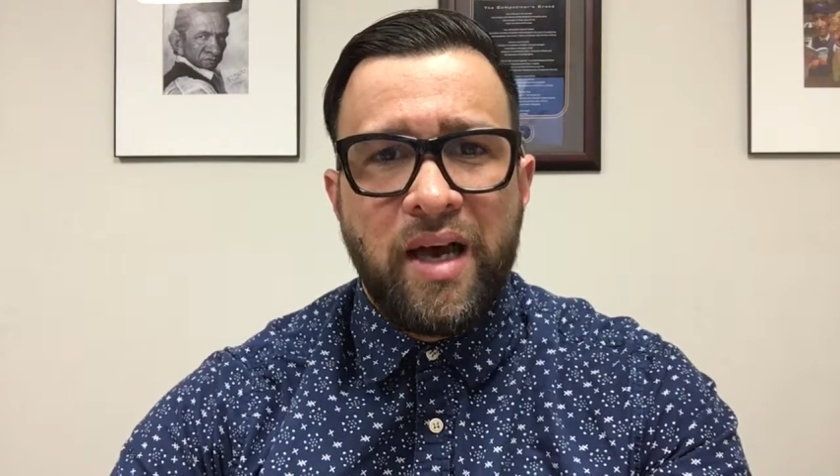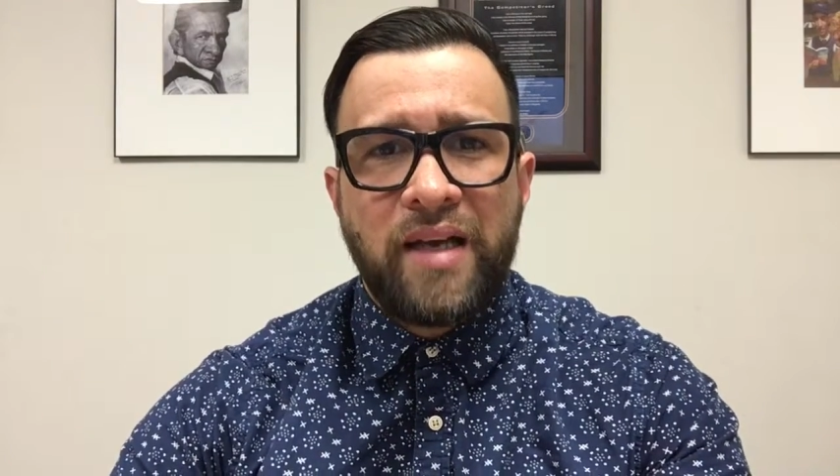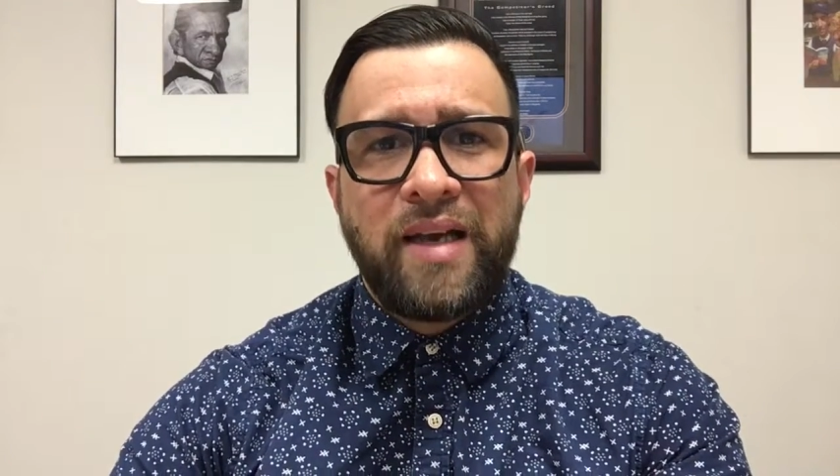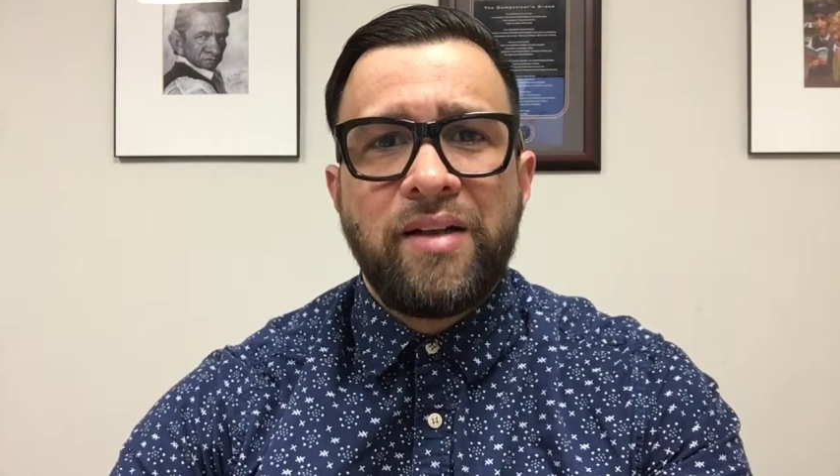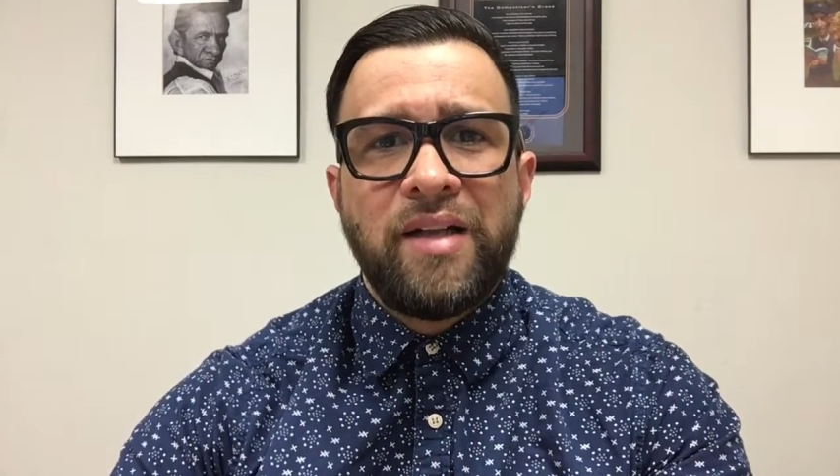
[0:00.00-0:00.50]

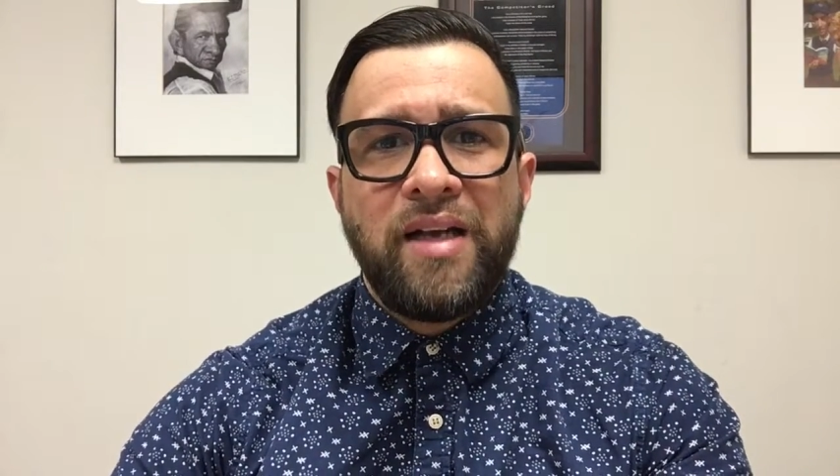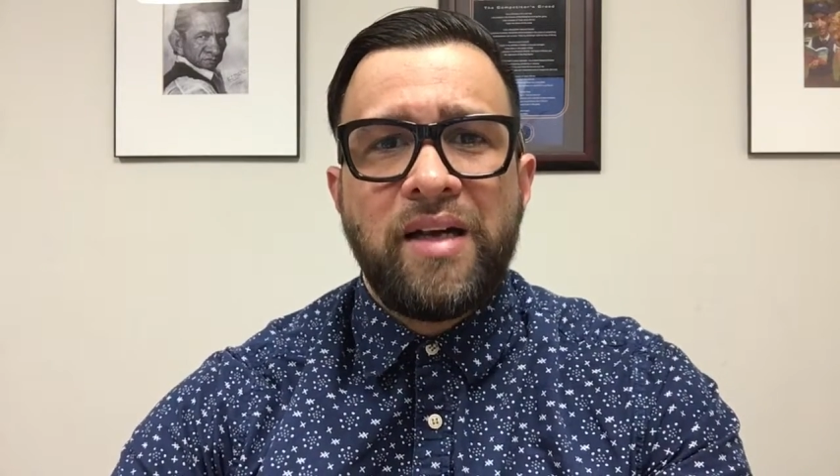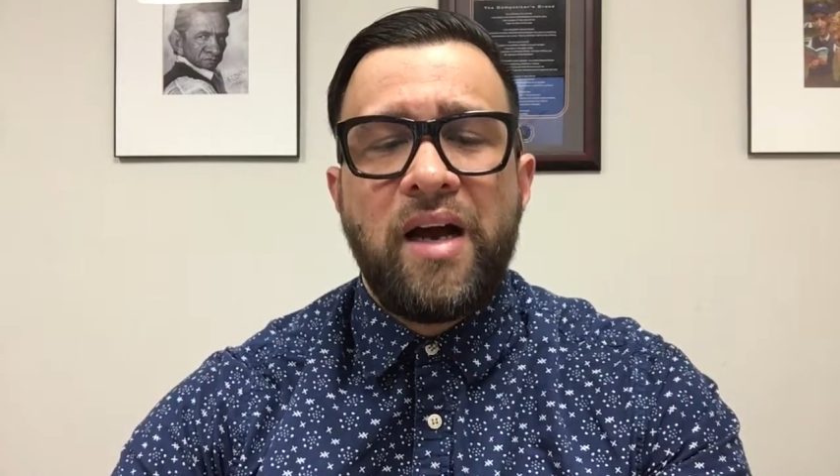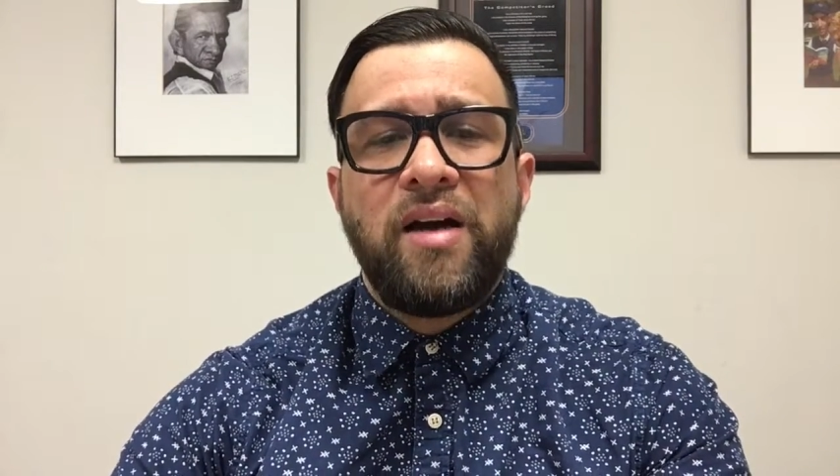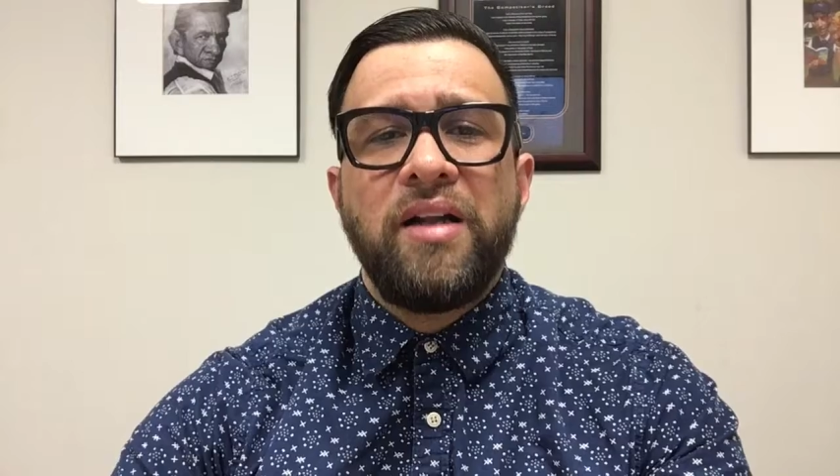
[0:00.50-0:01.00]

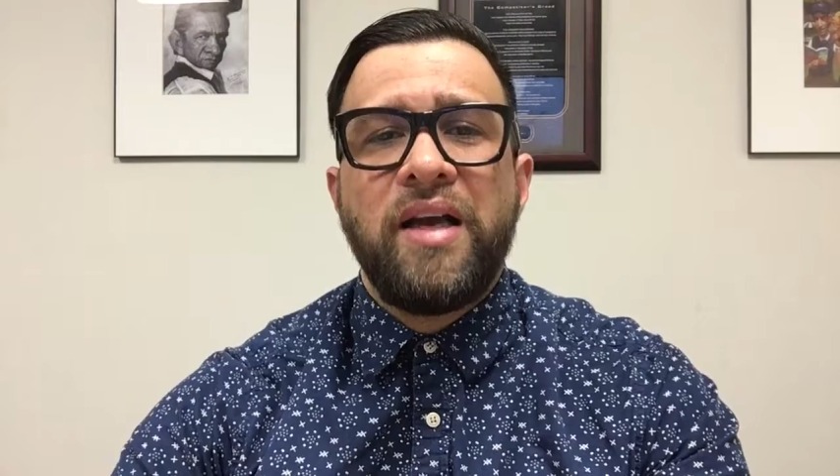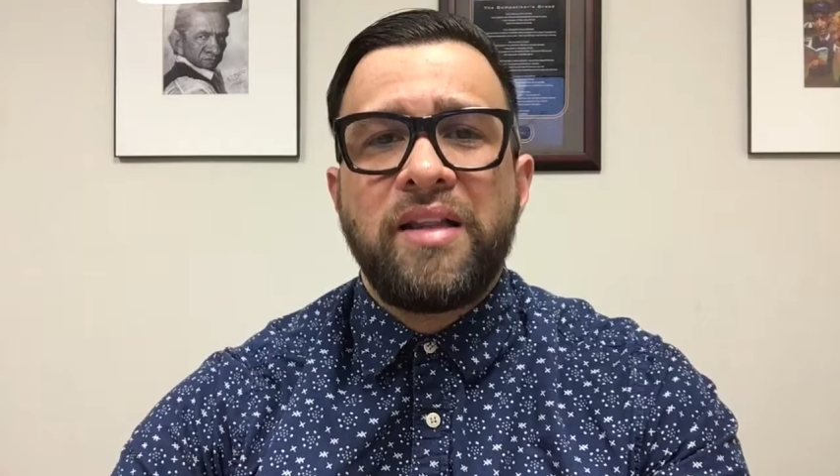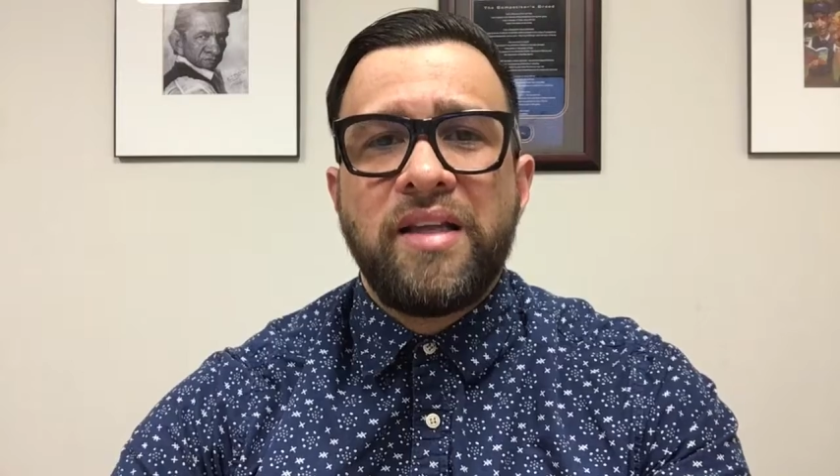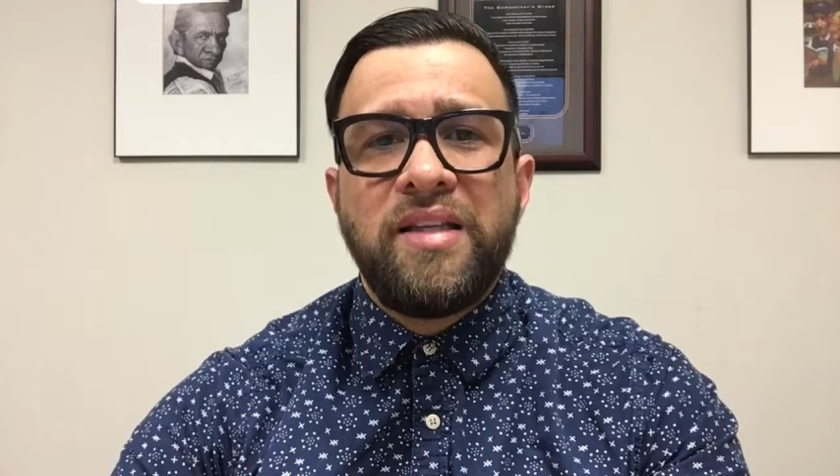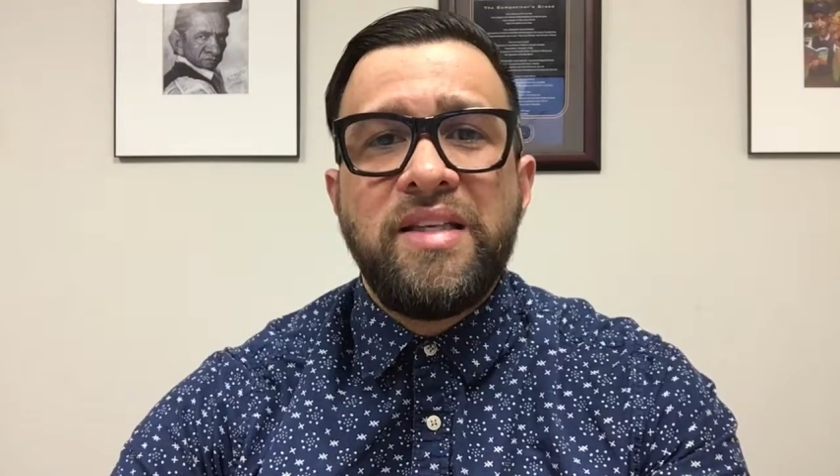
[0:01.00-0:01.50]
are like the